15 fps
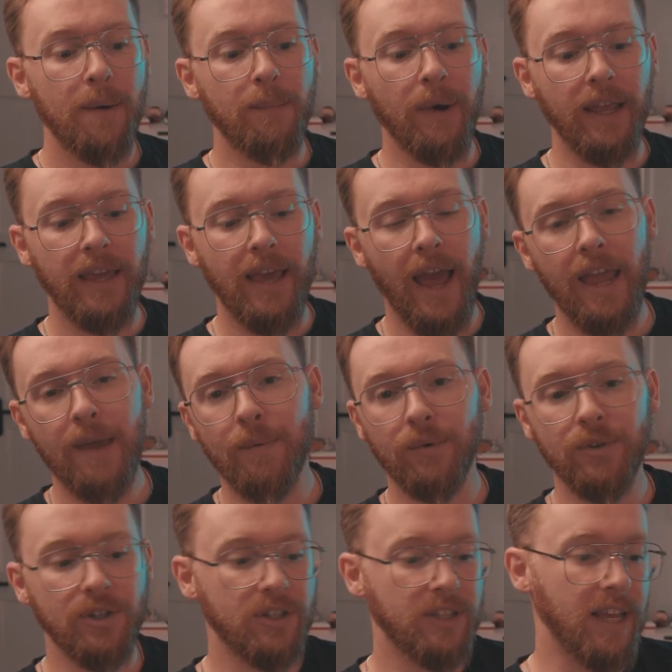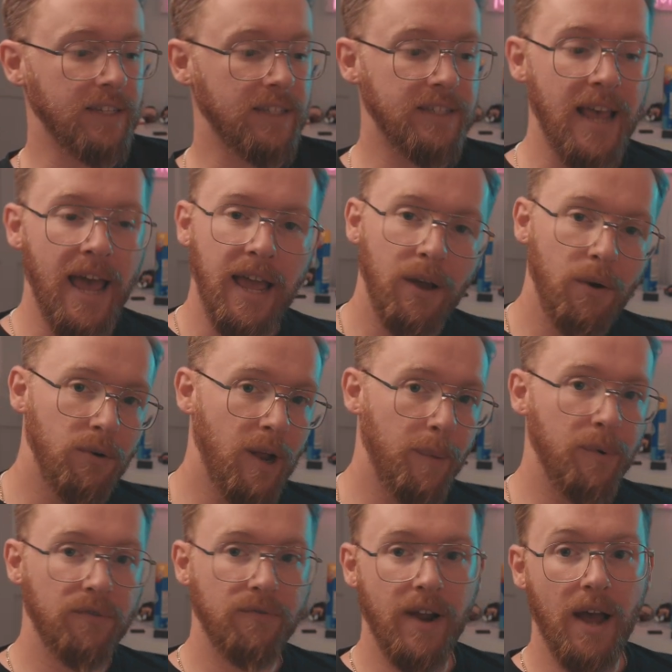my cable just gets tangled
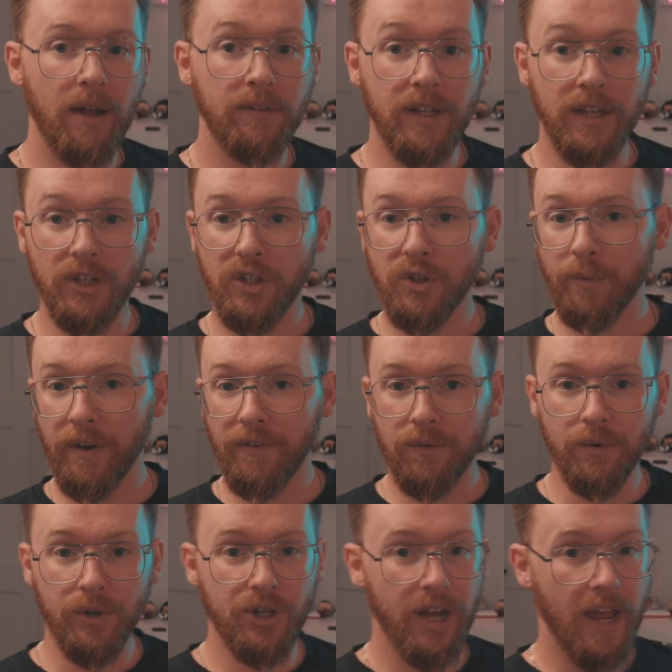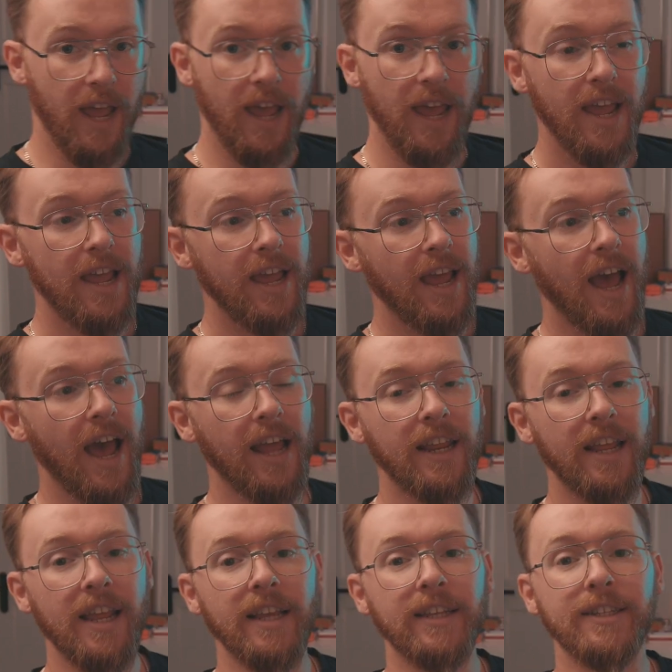up around this swivel chair and
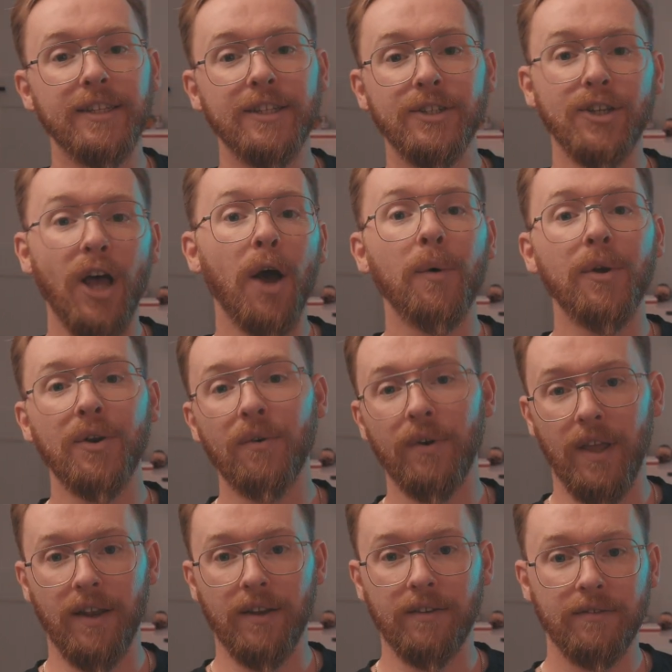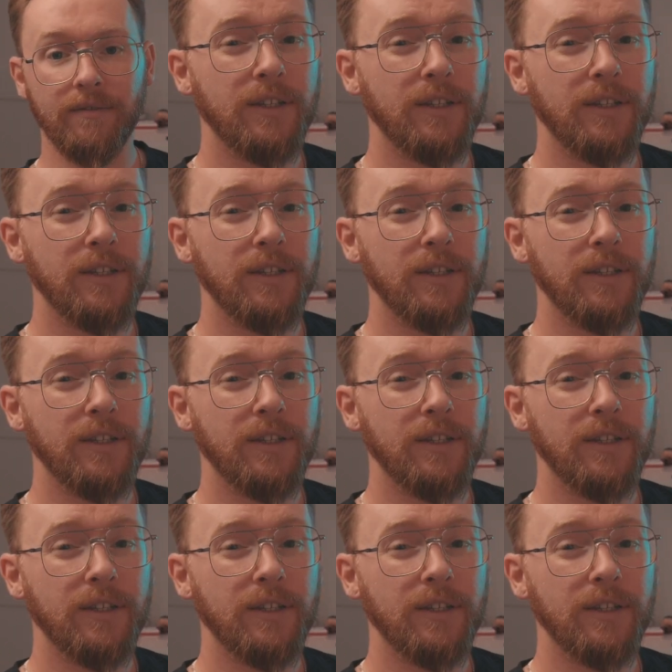it is so annoying.